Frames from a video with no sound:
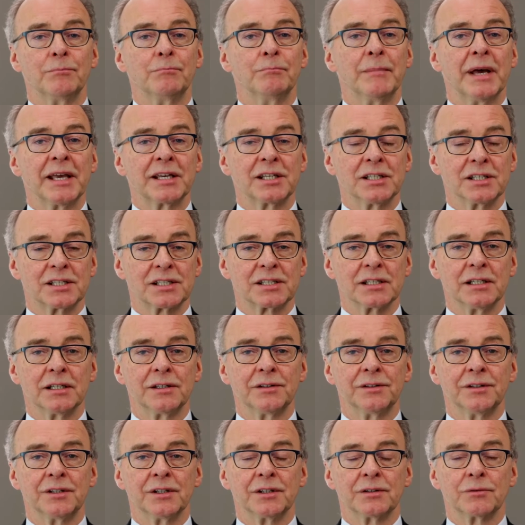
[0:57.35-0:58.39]
making
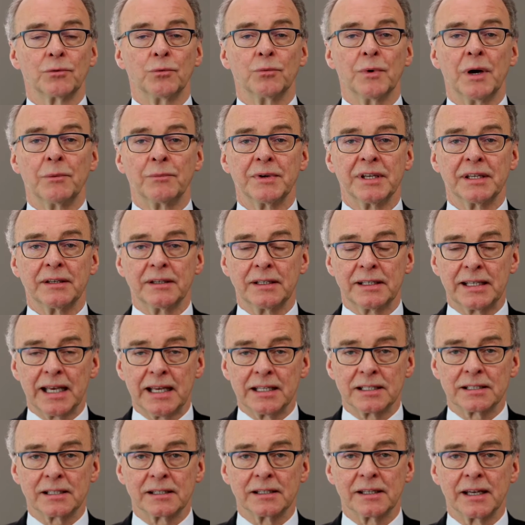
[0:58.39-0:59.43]
certain that when we
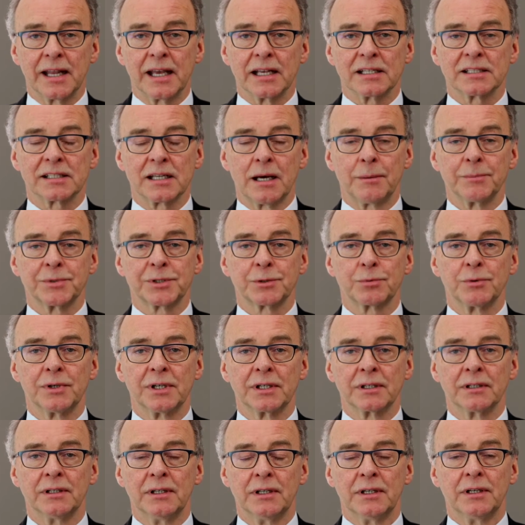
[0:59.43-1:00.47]
get to the next
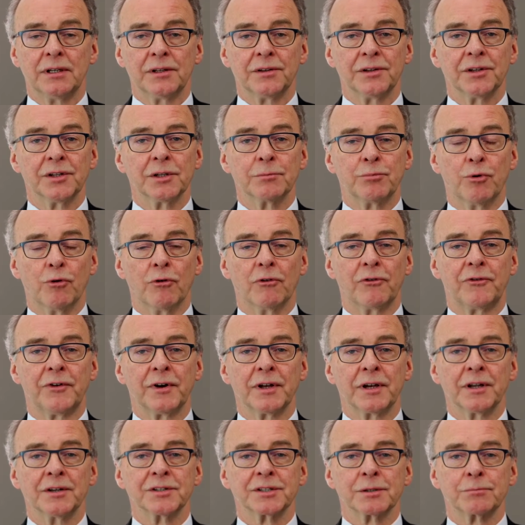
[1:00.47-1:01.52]
upswing, that the
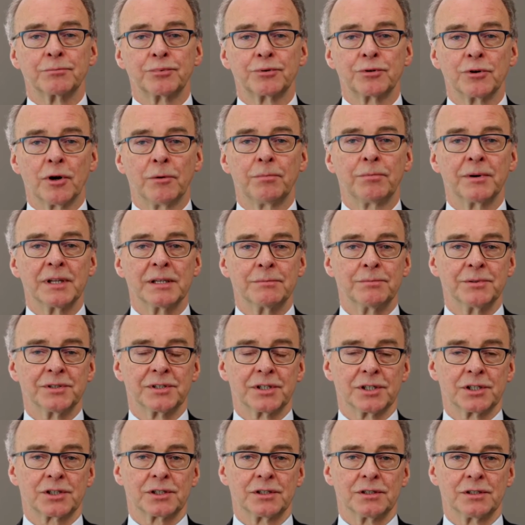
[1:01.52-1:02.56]
portfolios are properly
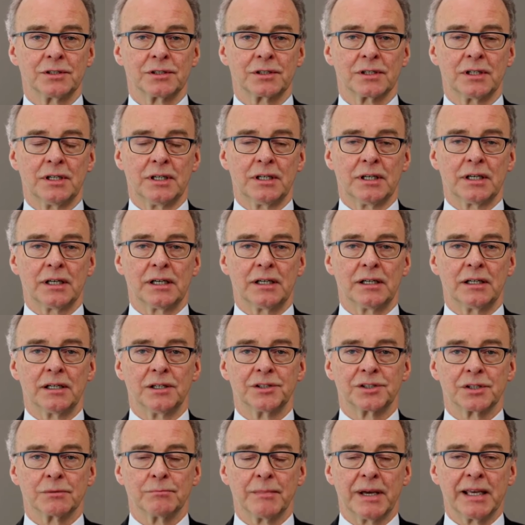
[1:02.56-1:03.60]
positioned
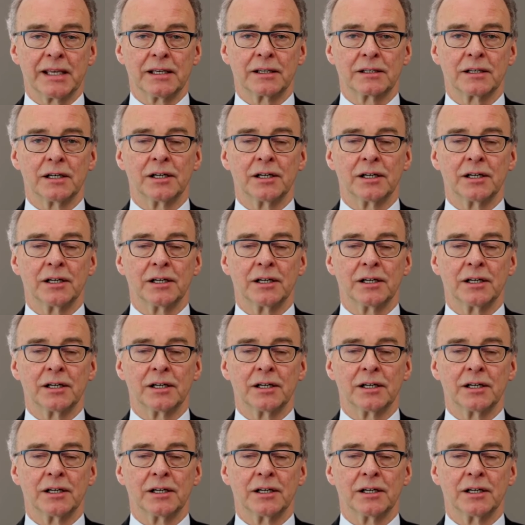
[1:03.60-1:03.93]
to make